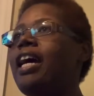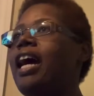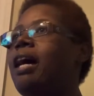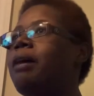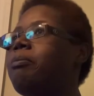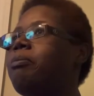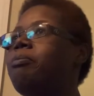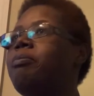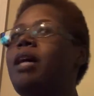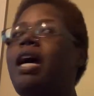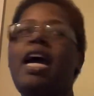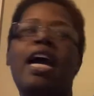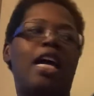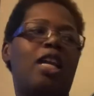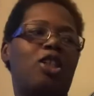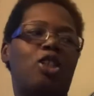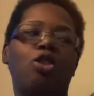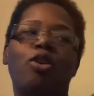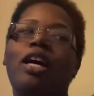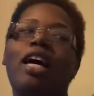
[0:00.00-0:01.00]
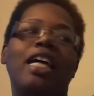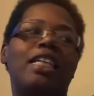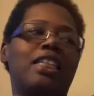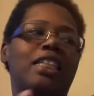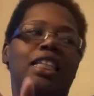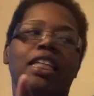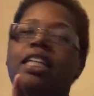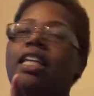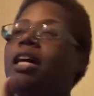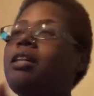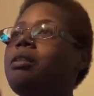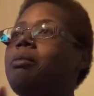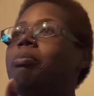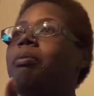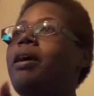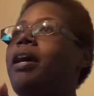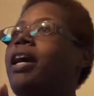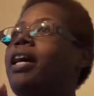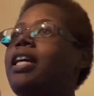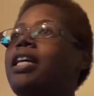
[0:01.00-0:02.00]
I had a tray. I took it out the
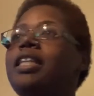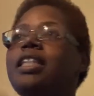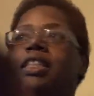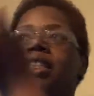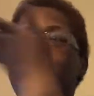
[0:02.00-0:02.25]
pack and it